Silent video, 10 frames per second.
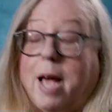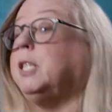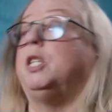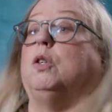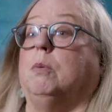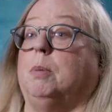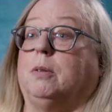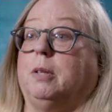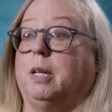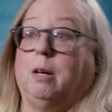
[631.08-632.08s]
It's
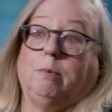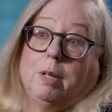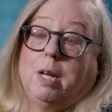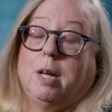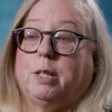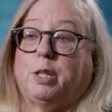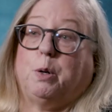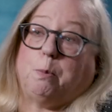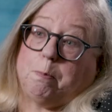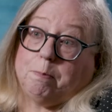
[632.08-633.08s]
doable, you know?
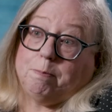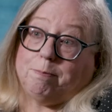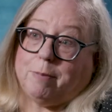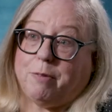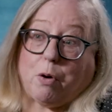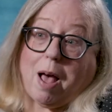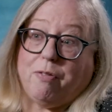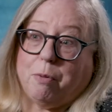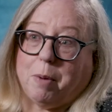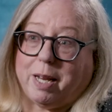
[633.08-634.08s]
So, if you
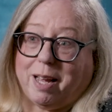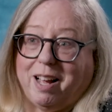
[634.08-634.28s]
have the money,